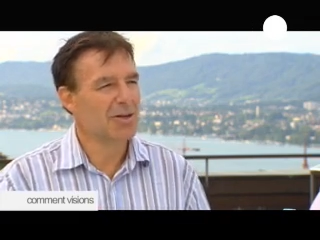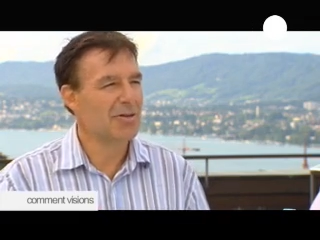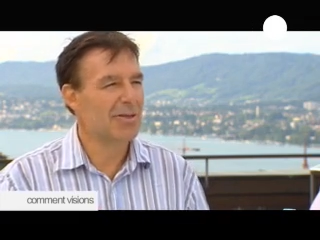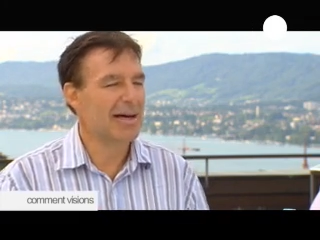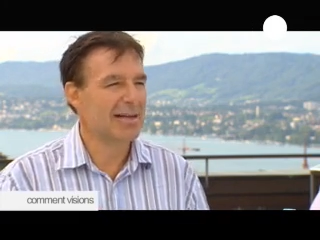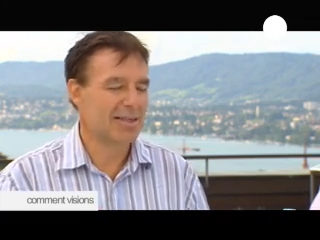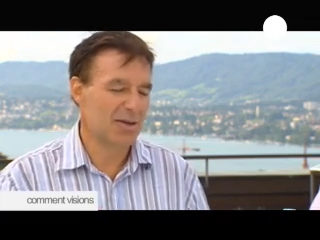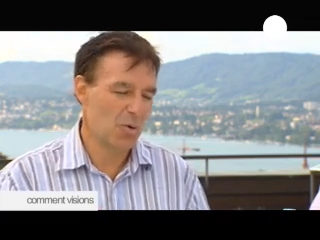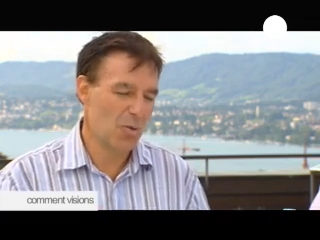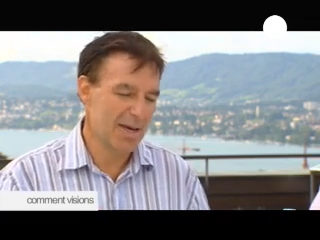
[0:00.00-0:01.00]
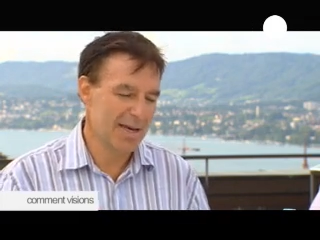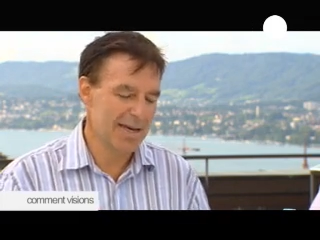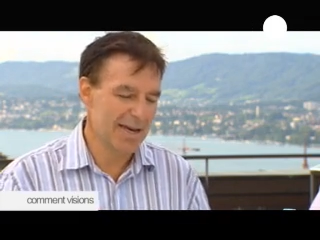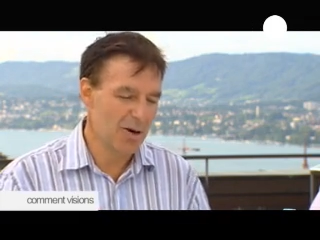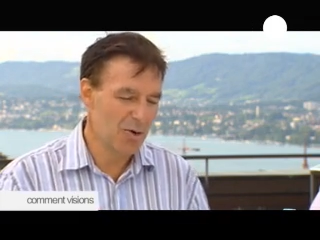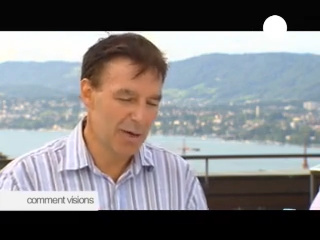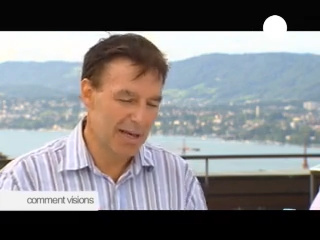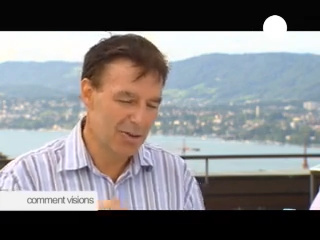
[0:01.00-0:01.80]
so that we look